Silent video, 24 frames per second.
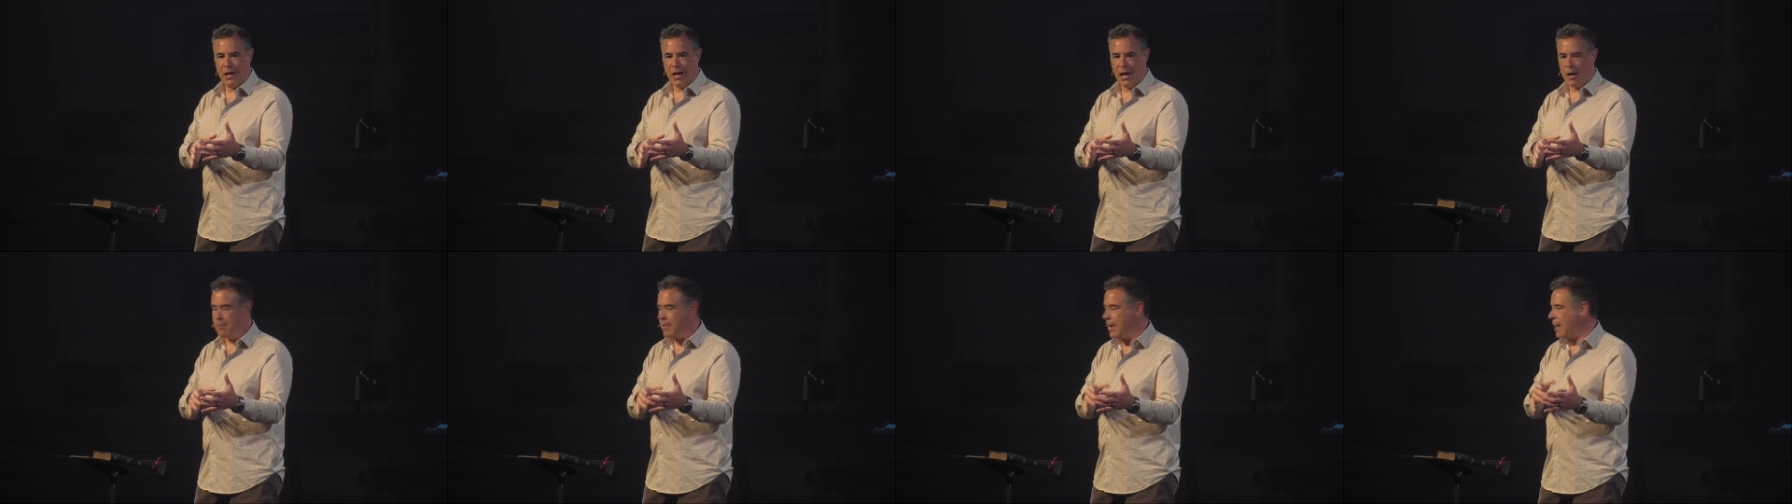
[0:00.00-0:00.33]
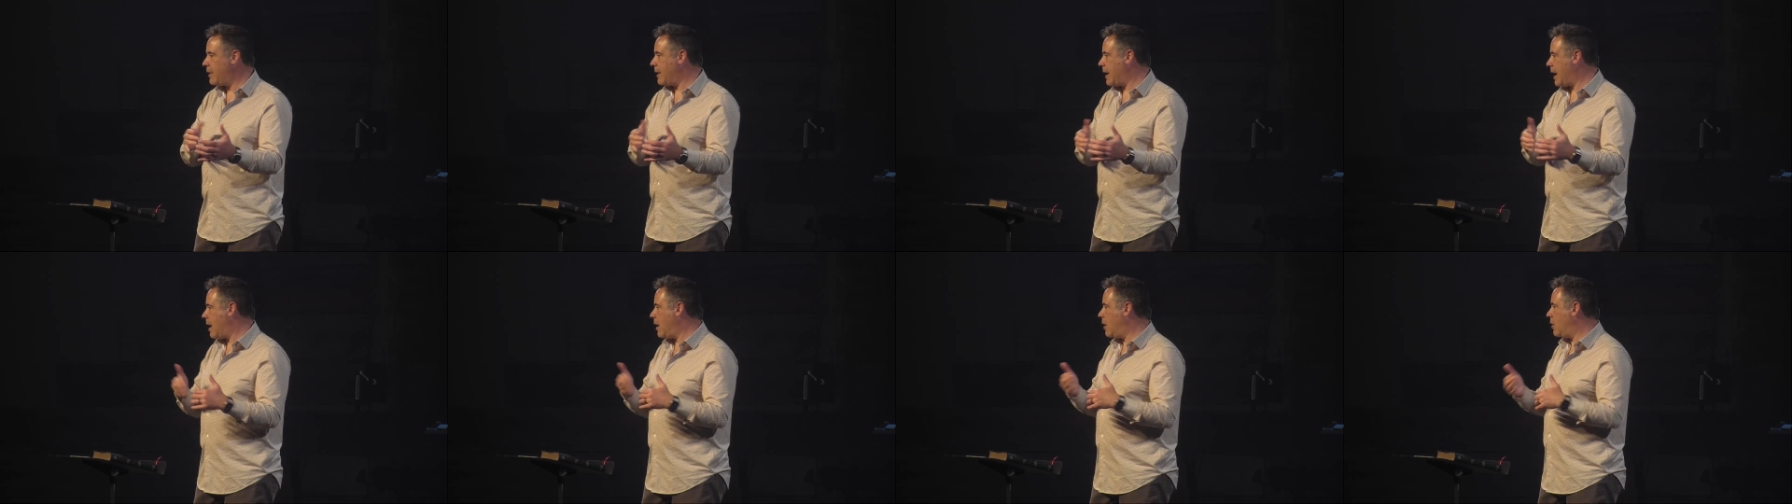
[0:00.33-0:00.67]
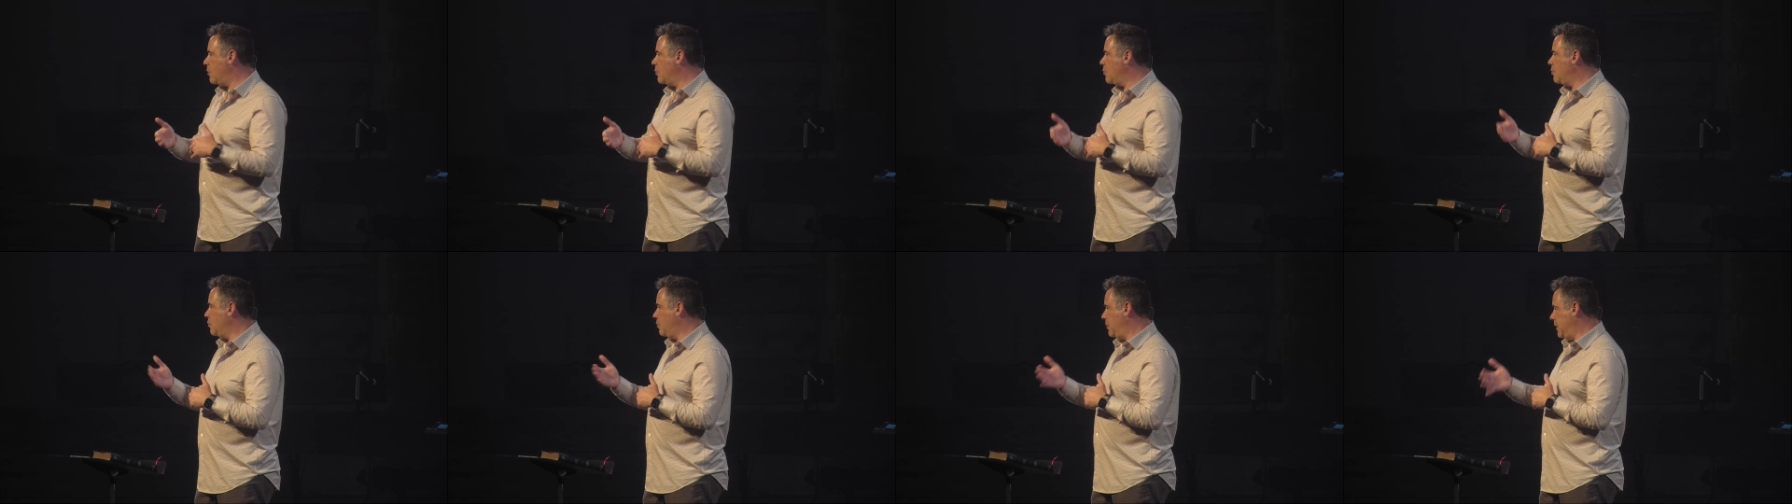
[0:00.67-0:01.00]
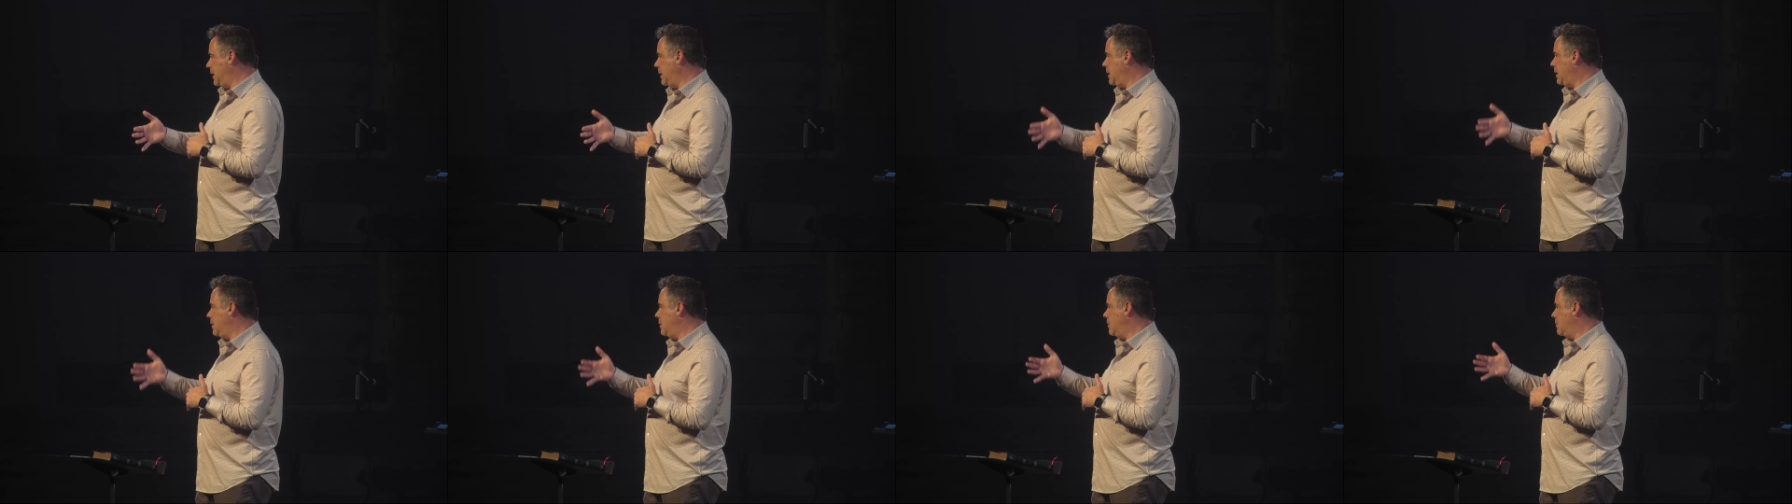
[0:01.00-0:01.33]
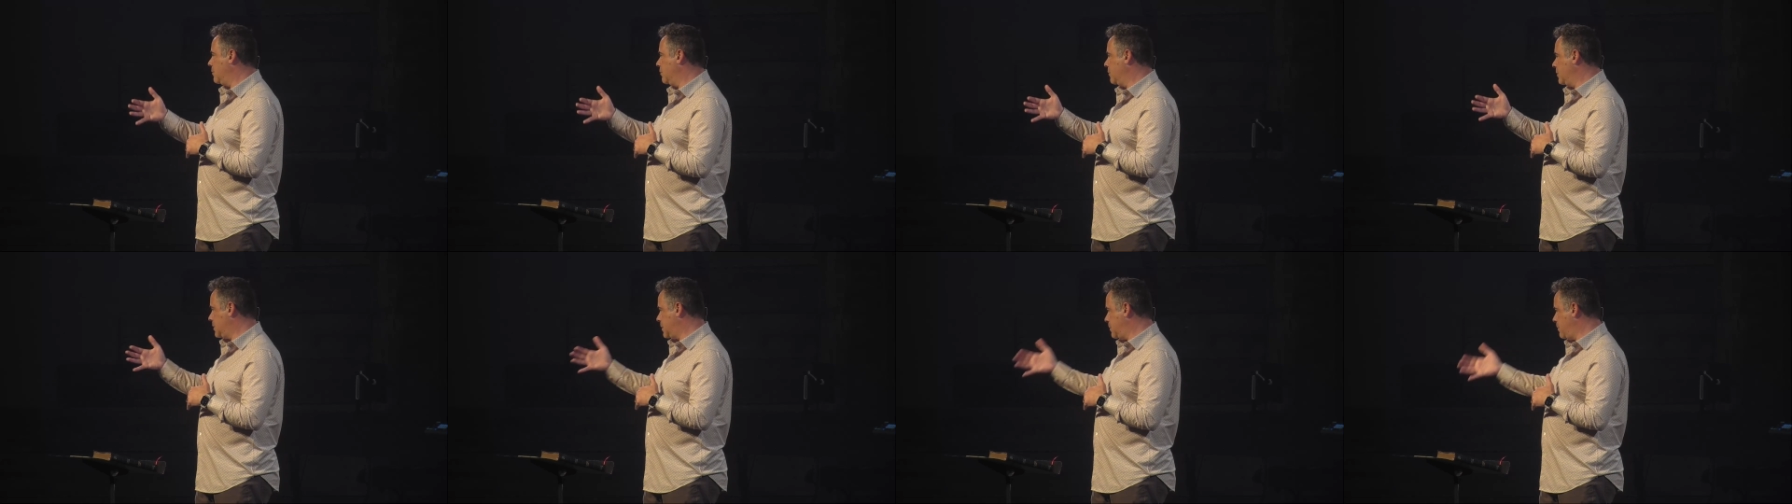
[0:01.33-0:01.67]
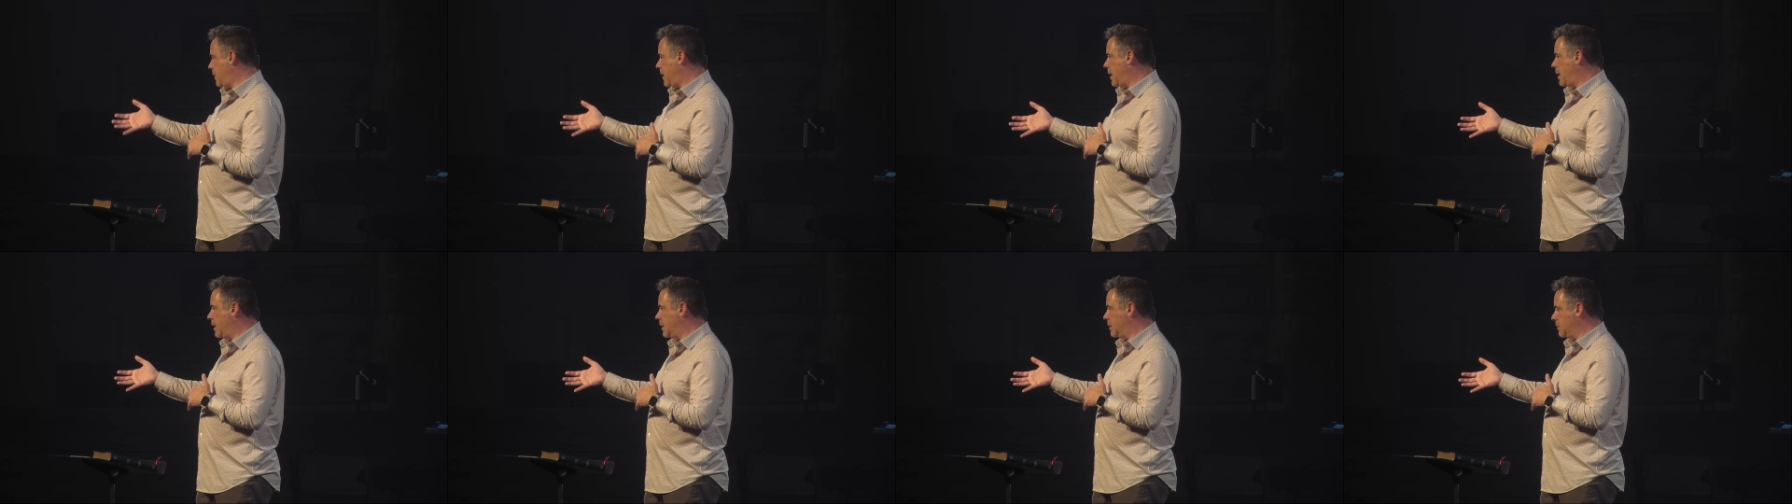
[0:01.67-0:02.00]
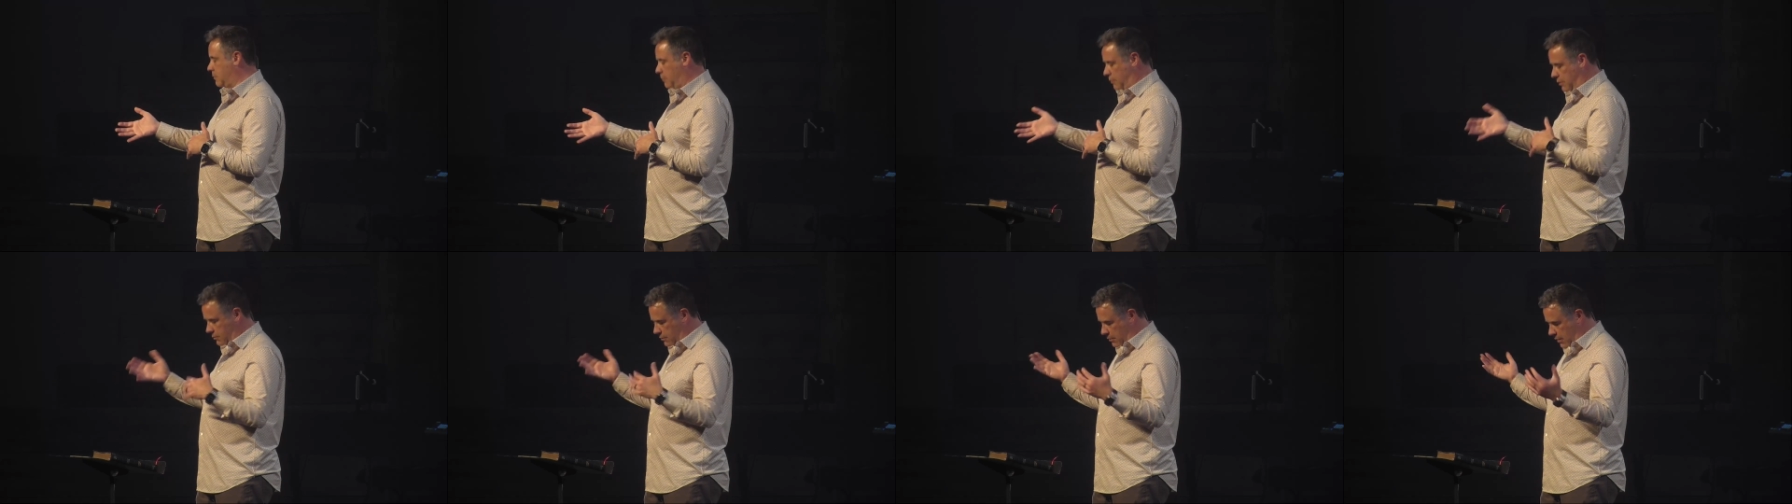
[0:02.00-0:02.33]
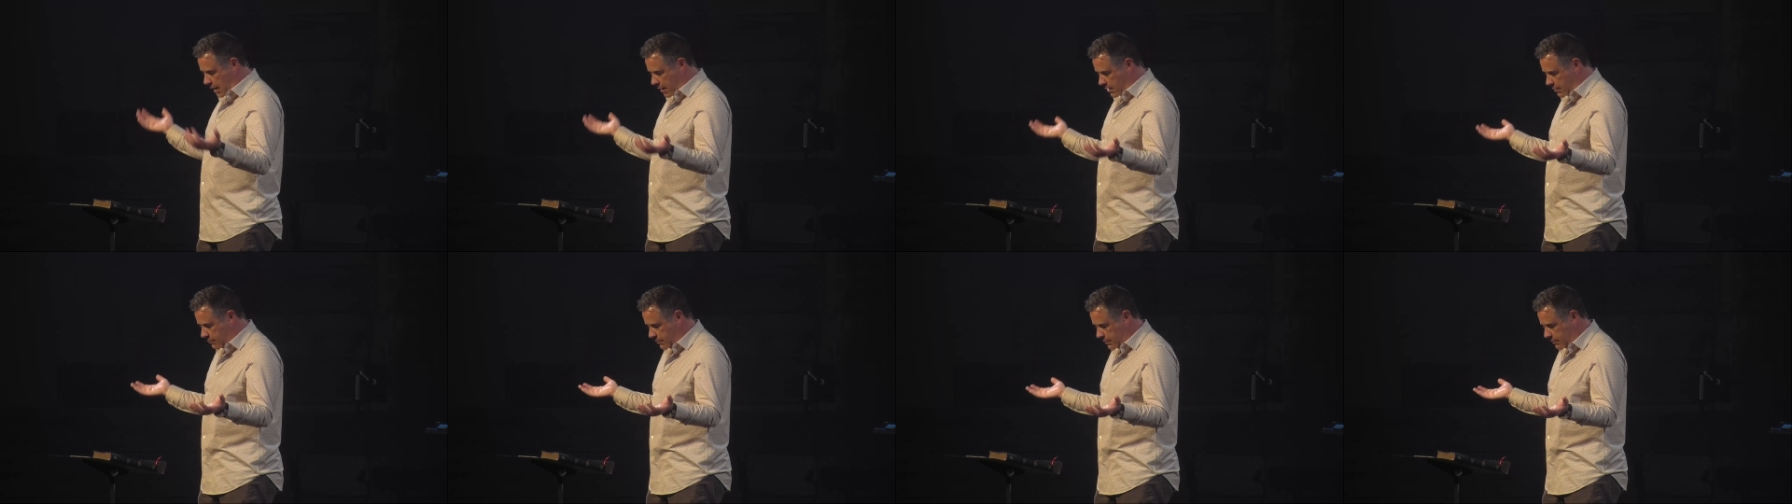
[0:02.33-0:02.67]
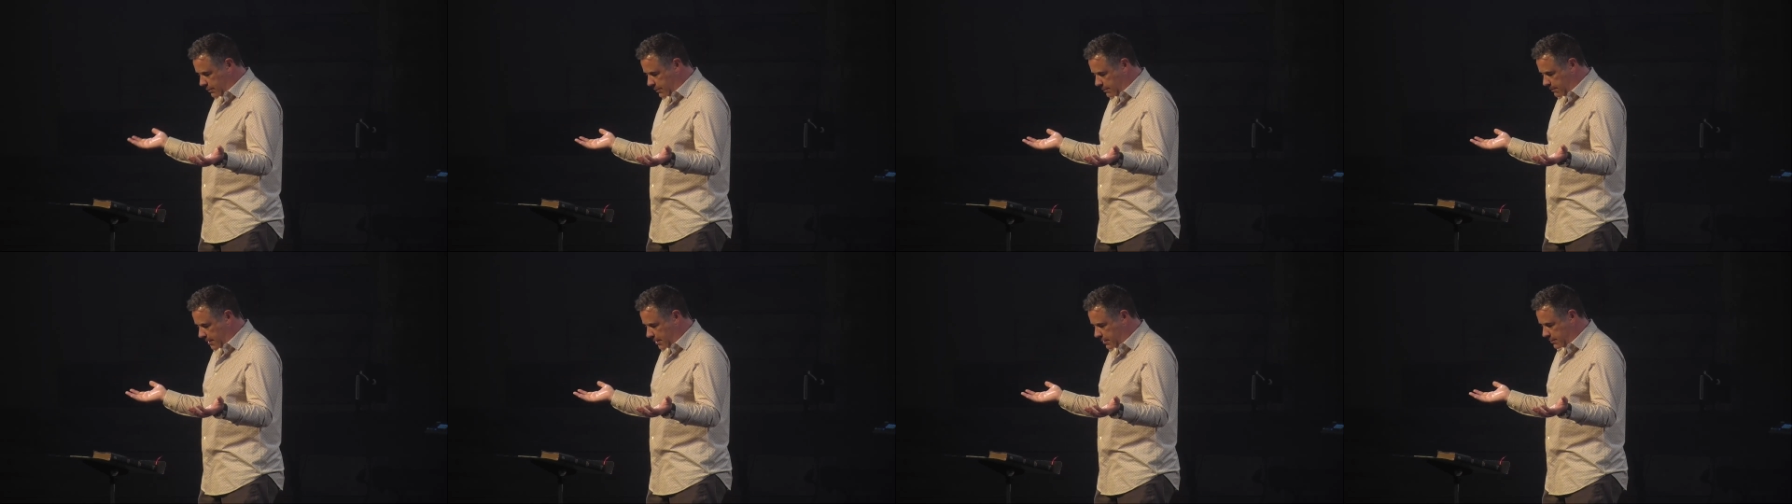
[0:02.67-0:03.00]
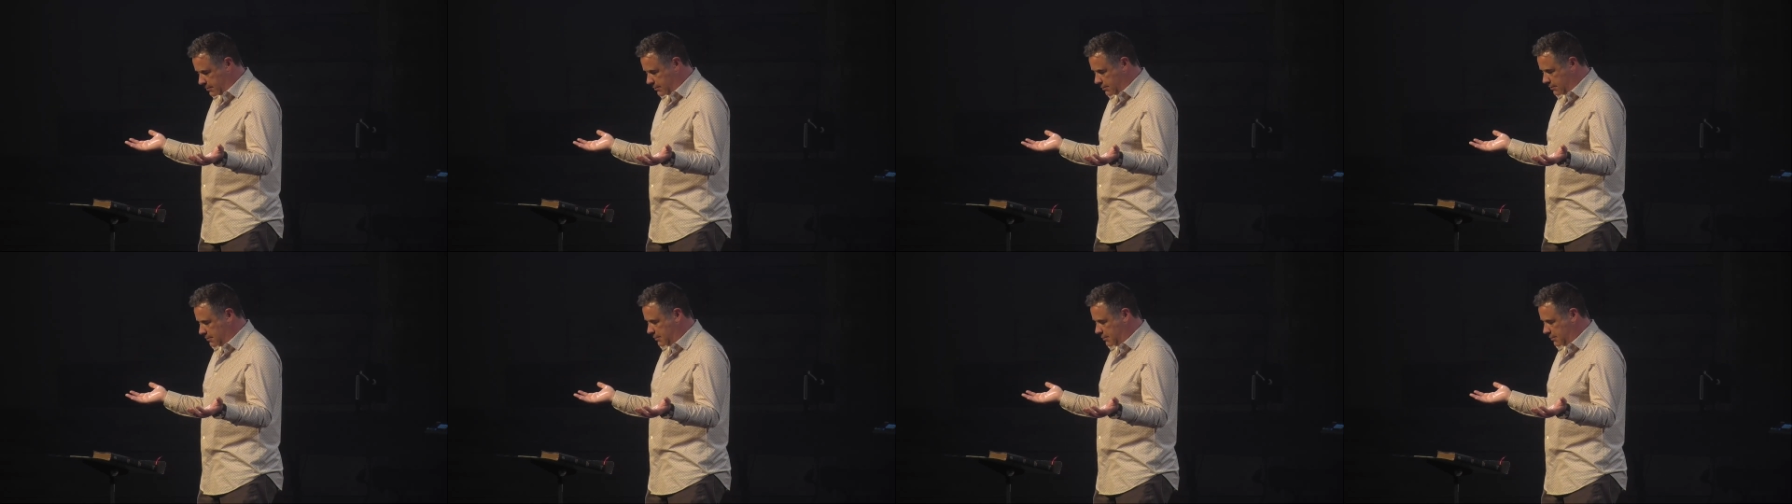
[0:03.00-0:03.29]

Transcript: about how we respond. What, how do we respond?